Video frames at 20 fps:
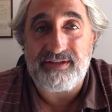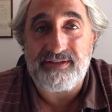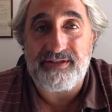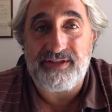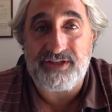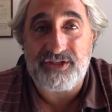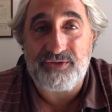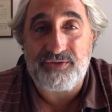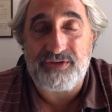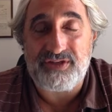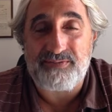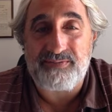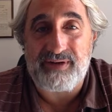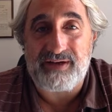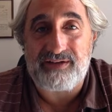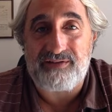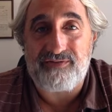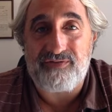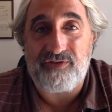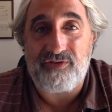
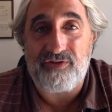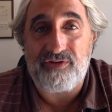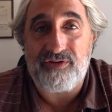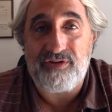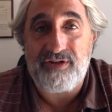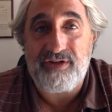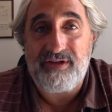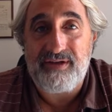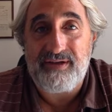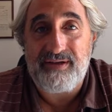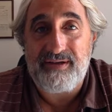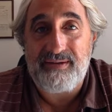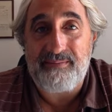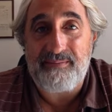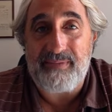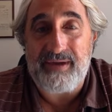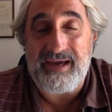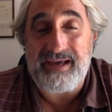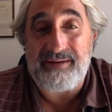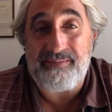disrespectful,
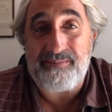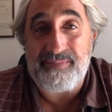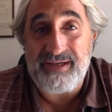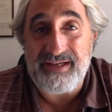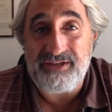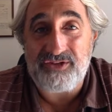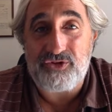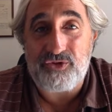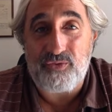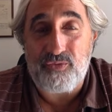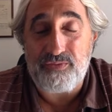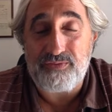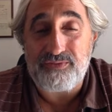and mean